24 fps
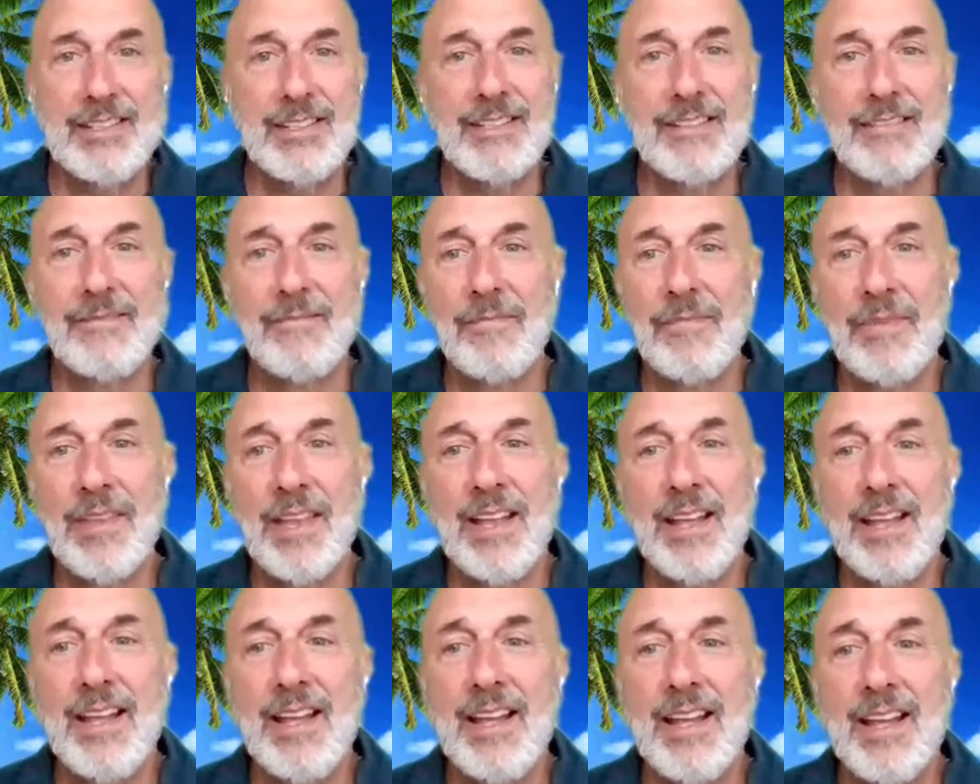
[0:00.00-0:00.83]
And
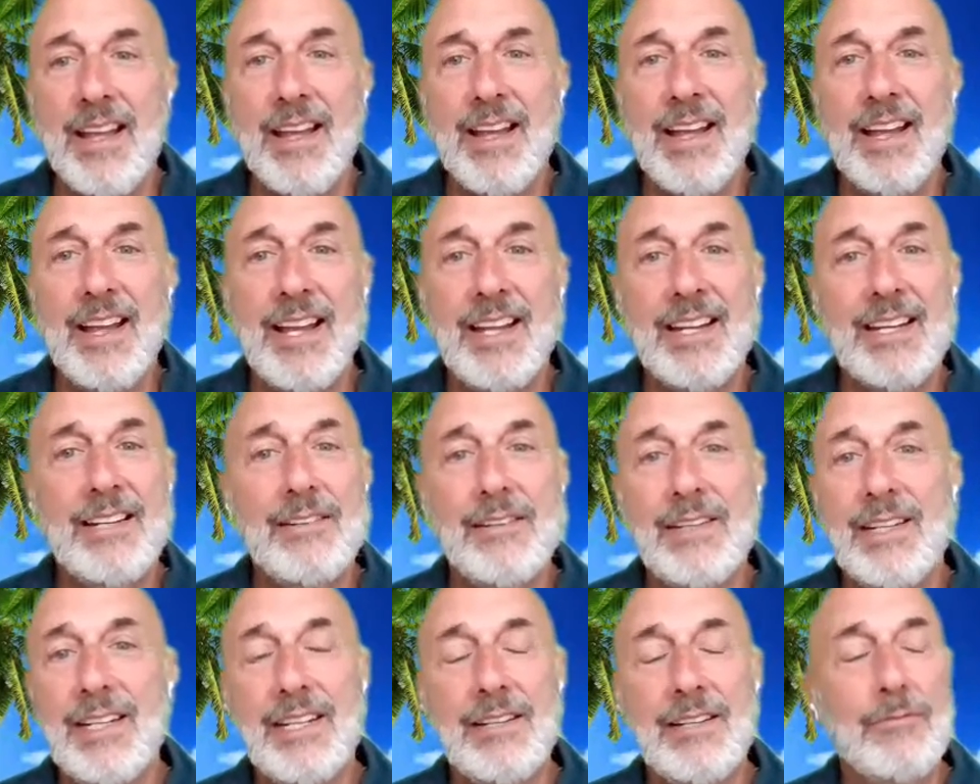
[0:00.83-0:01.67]
and
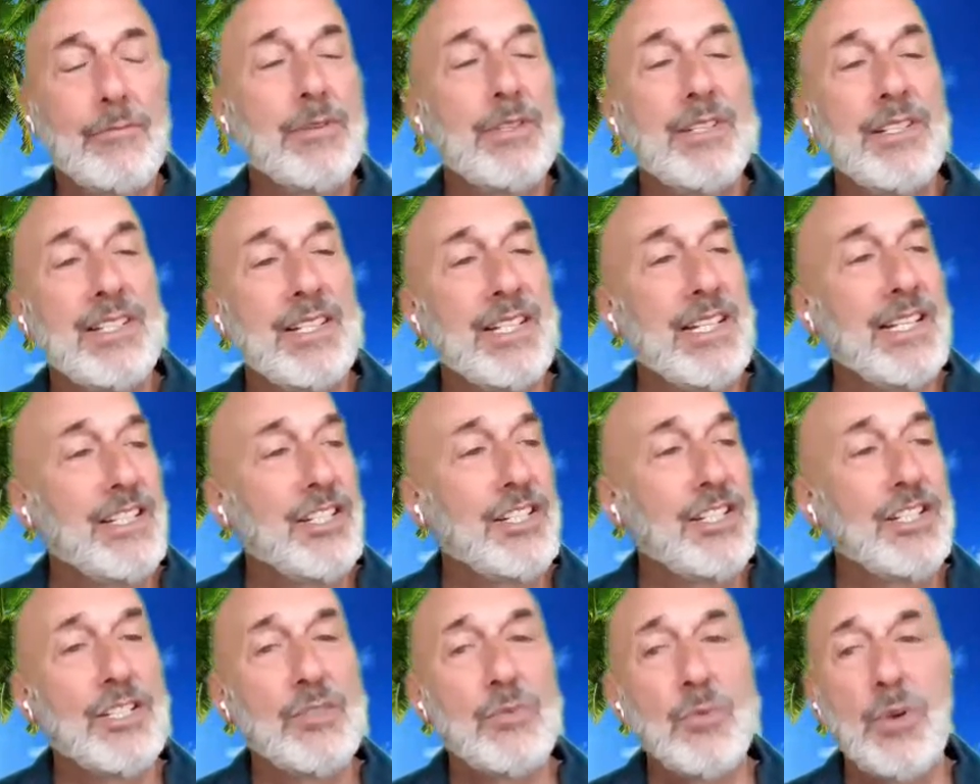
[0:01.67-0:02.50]
it, it was it
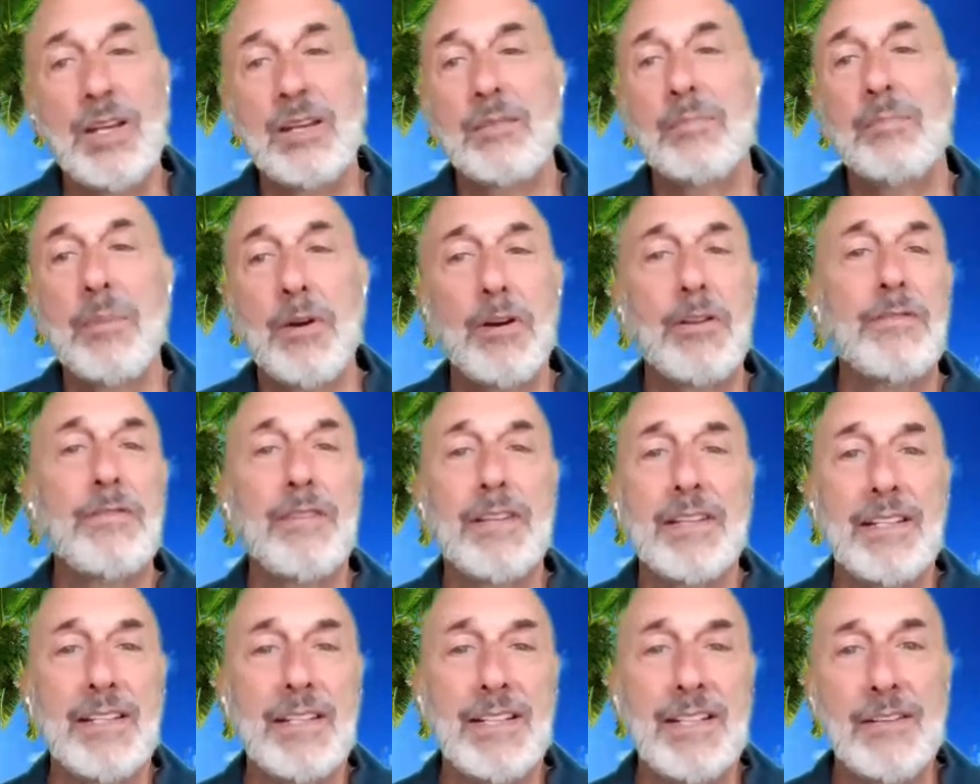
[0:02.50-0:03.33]
just went perfectly